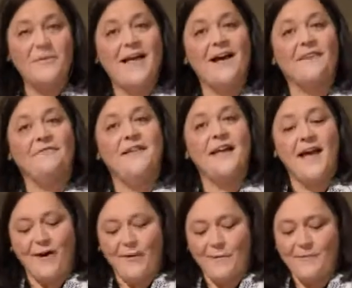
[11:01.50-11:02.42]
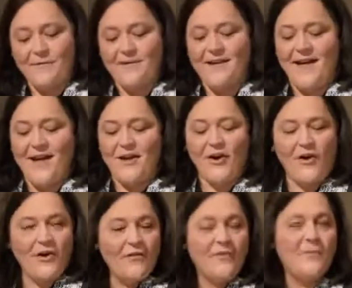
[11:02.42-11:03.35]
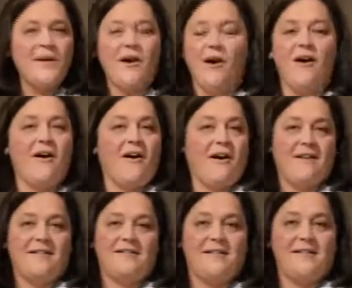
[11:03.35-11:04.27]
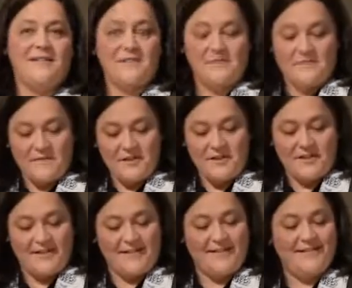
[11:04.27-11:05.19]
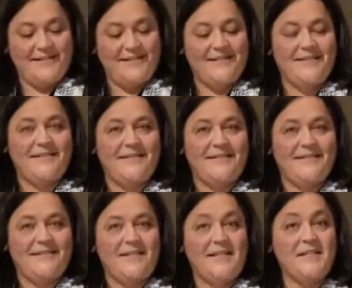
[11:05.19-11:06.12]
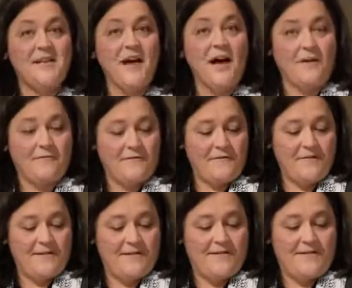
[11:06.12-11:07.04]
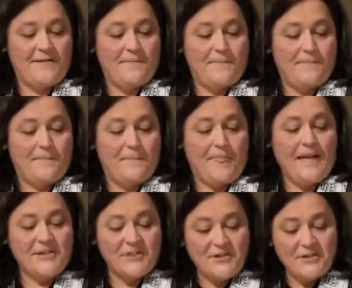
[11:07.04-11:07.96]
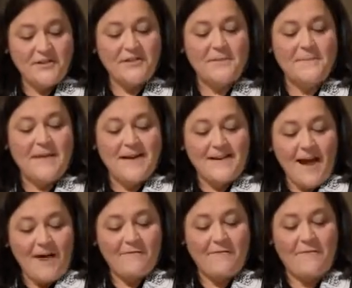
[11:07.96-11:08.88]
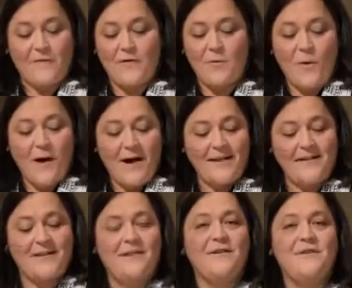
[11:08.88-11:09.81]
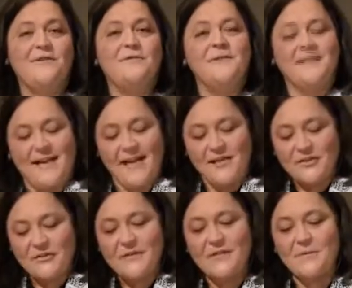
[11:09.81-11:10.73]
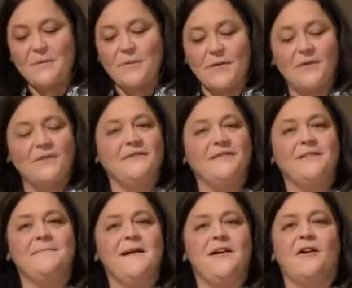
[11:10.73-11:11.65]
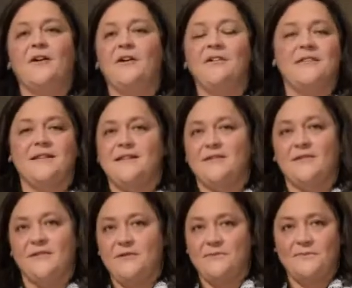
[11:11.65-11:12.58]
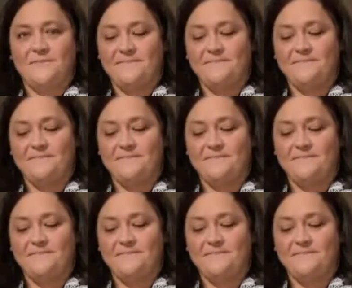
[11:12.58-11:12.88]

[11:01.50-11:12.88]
that we have now and all that we are is sufficient. It's enough. It's good to be enough for the one who is entering the world to make all things new.